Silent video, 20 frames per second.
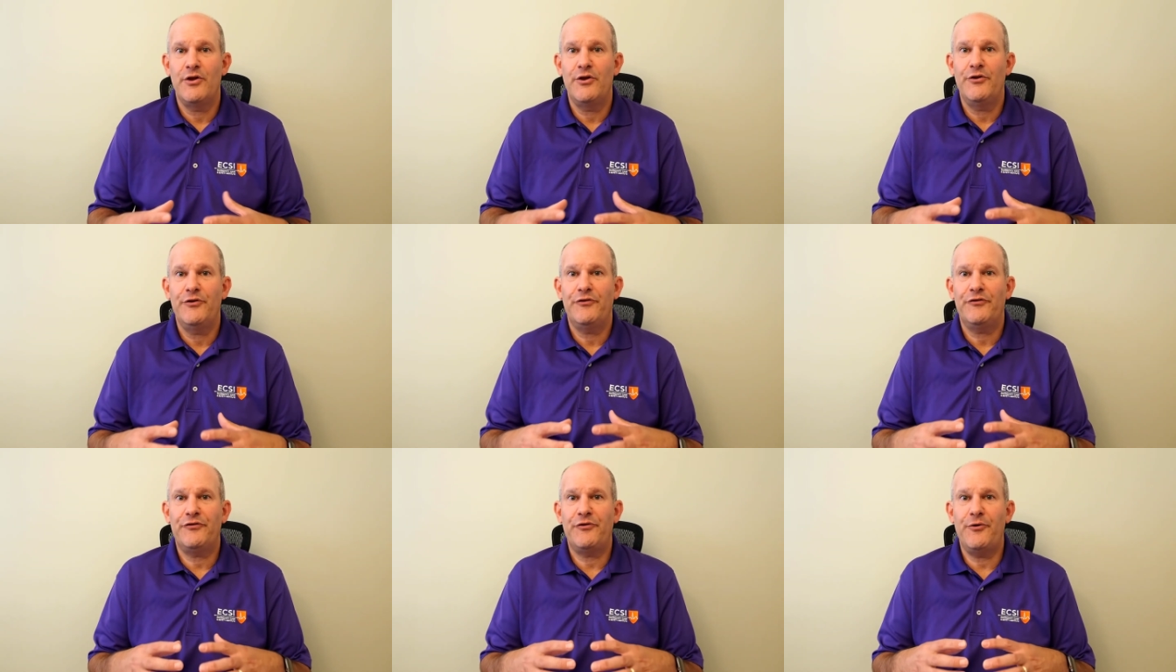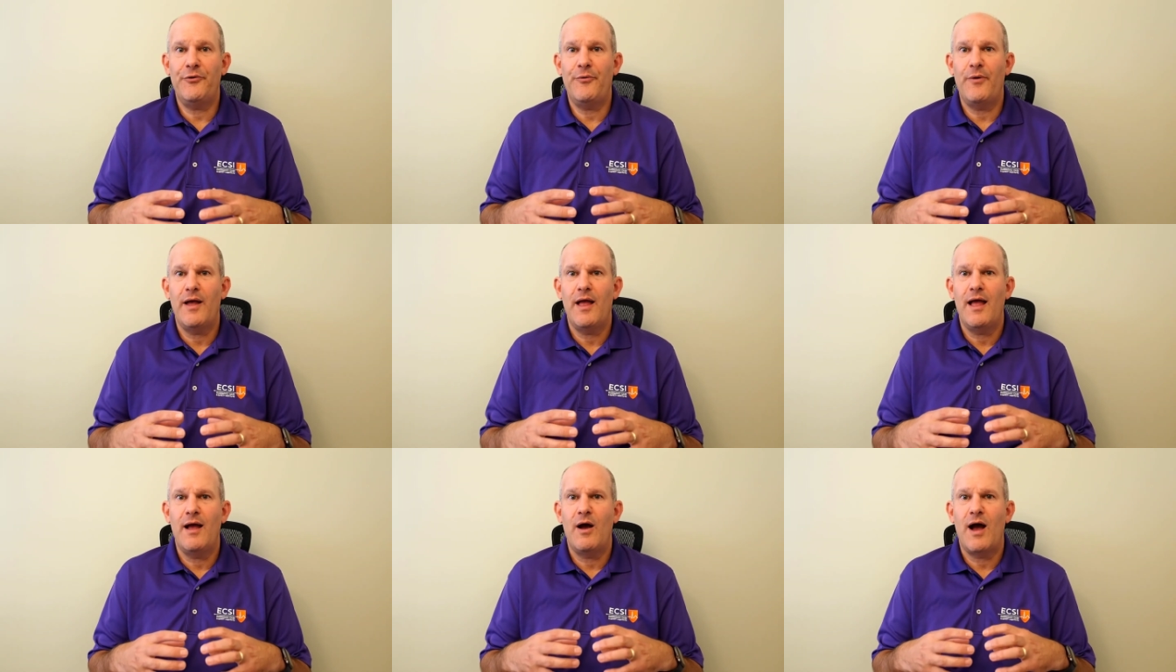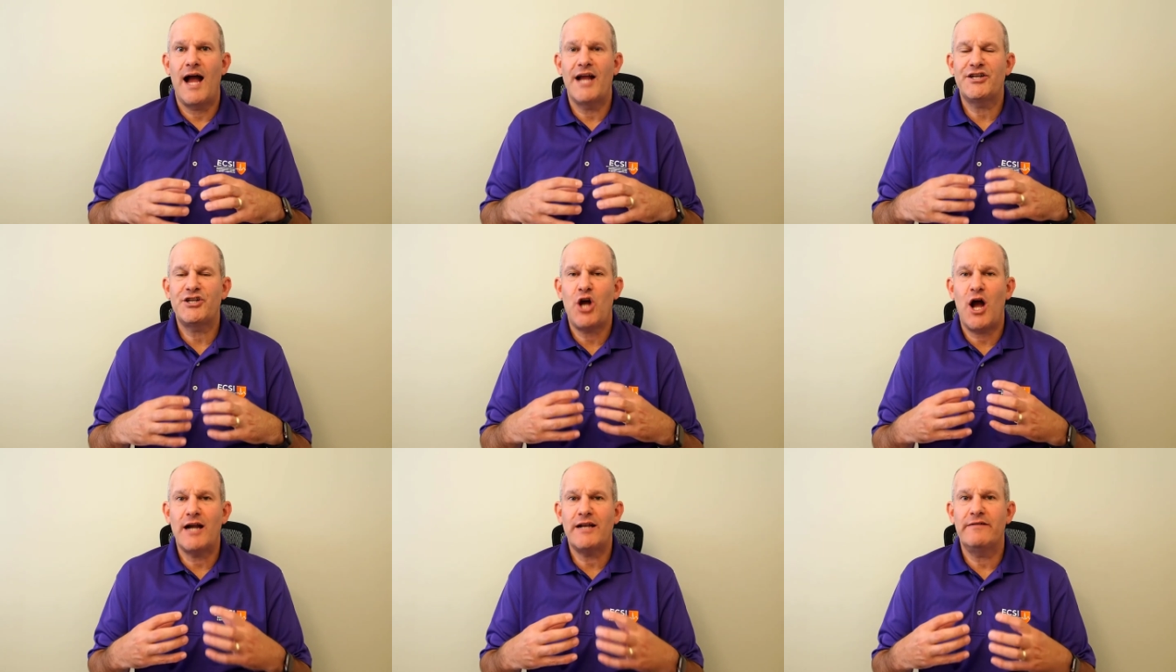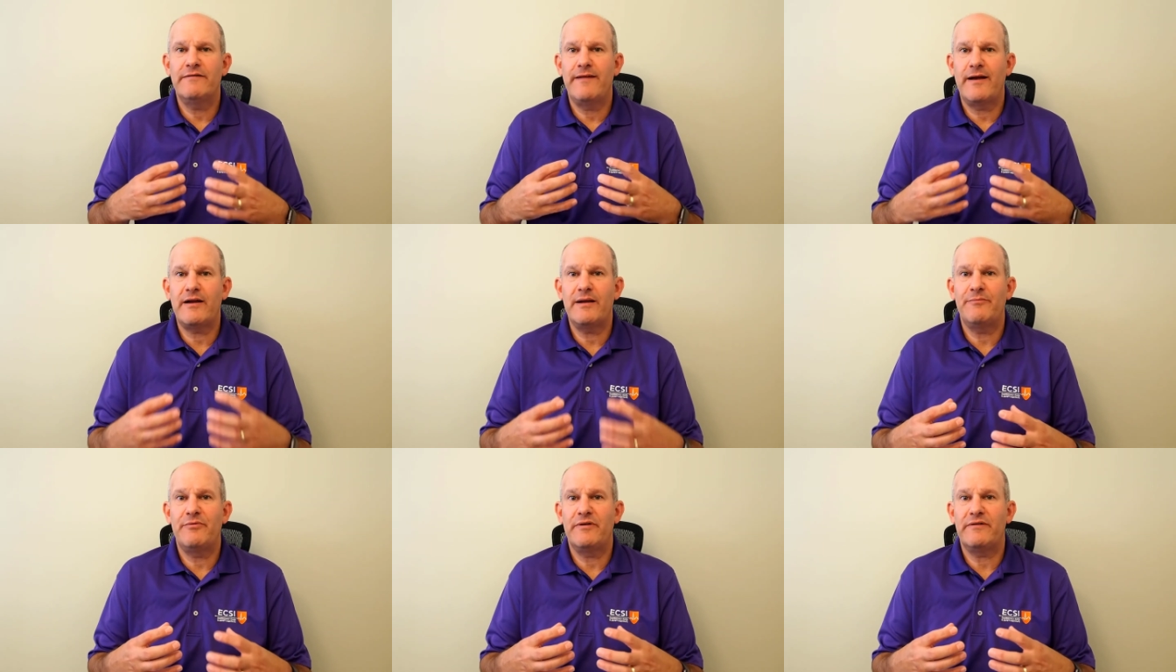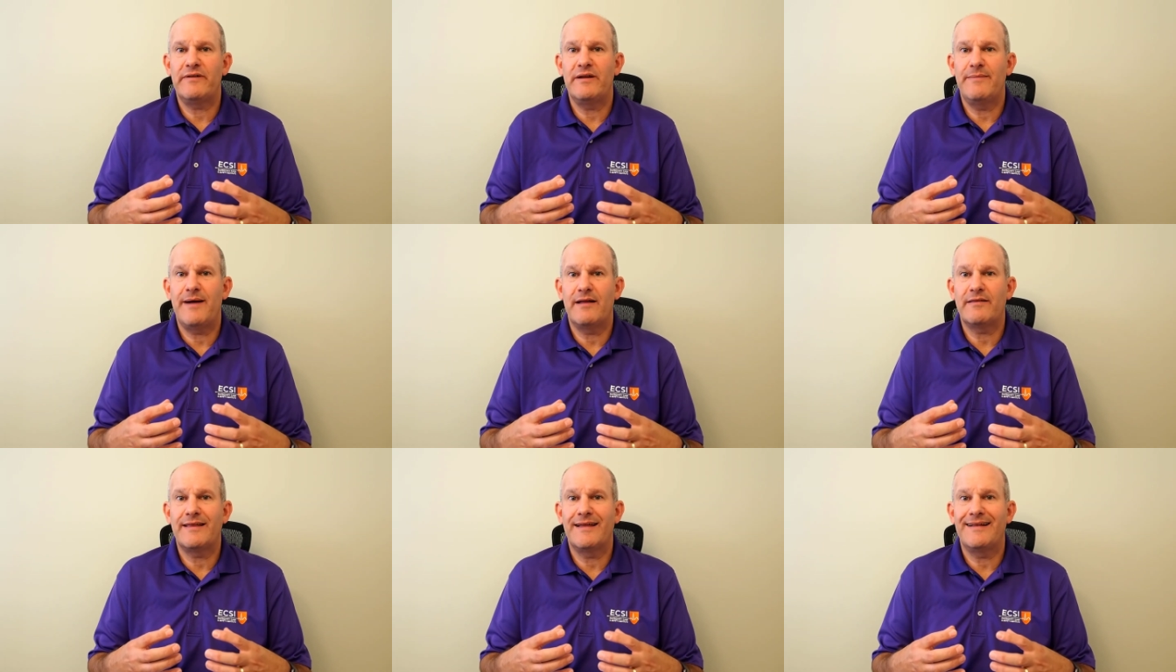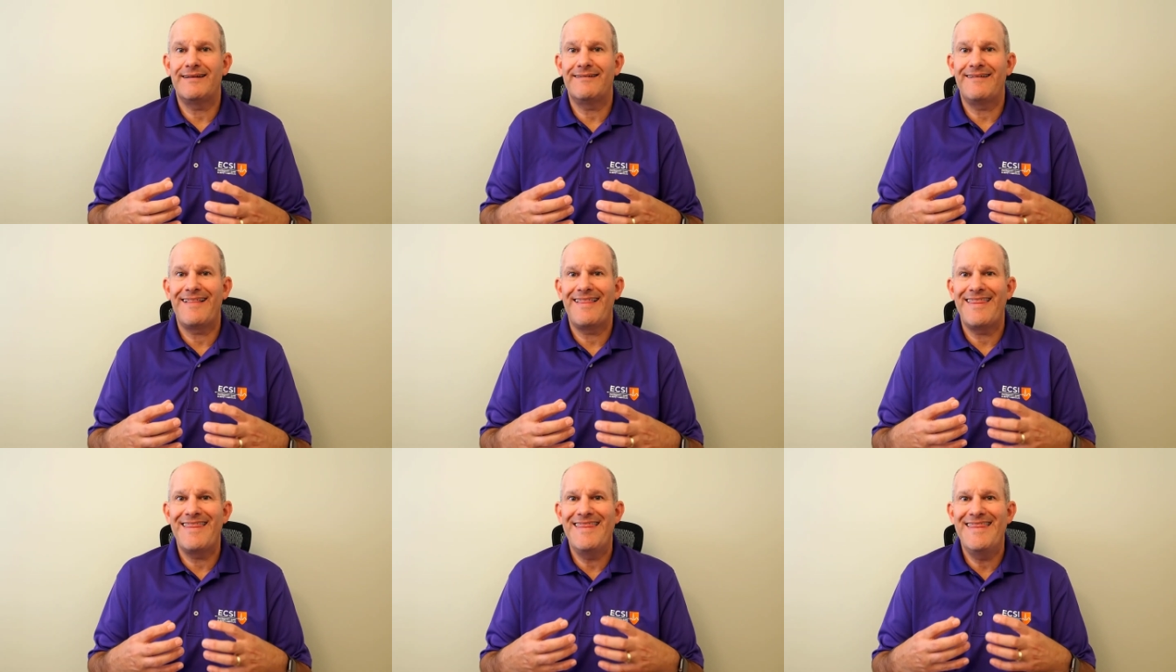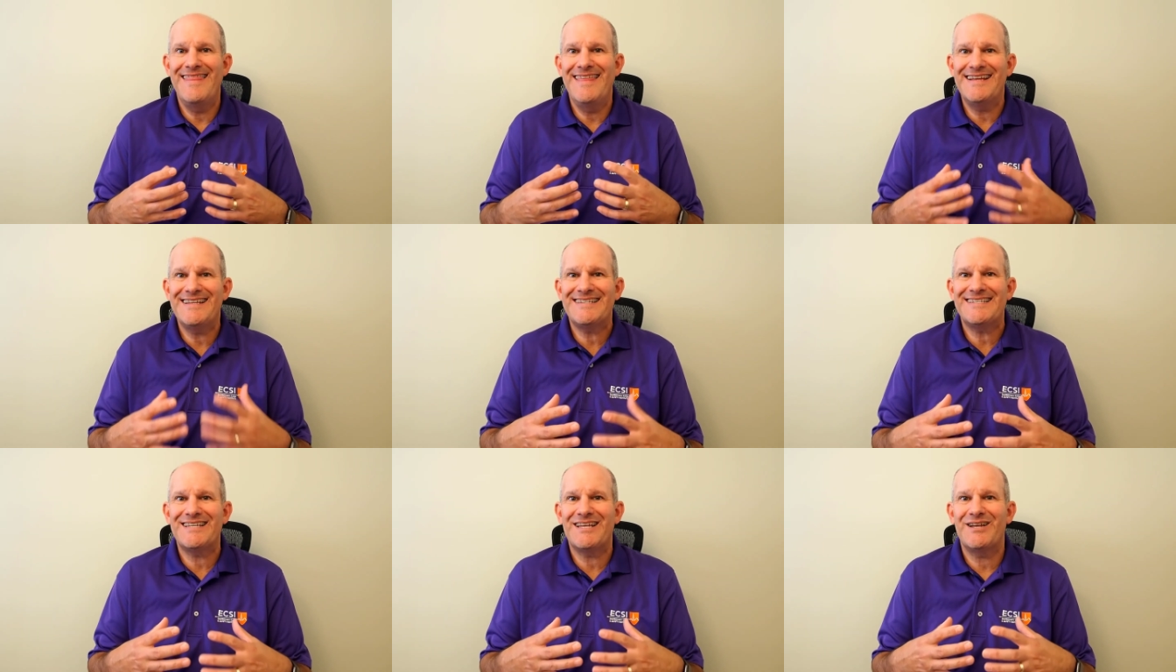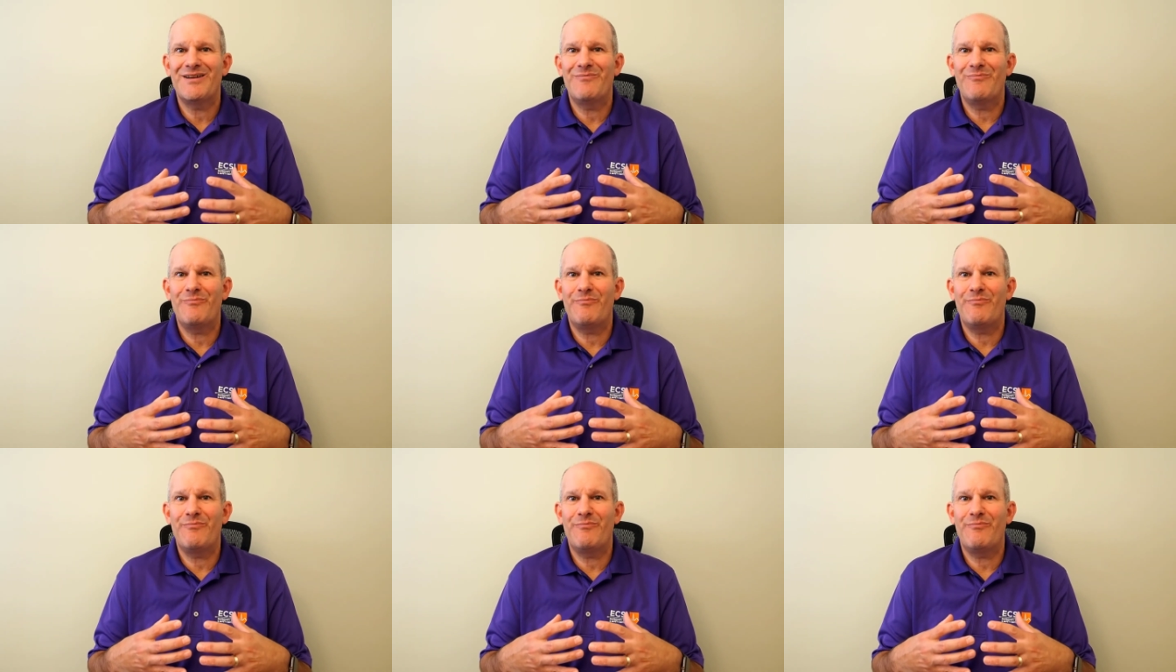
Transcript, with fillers: So, I talked very briefly about that this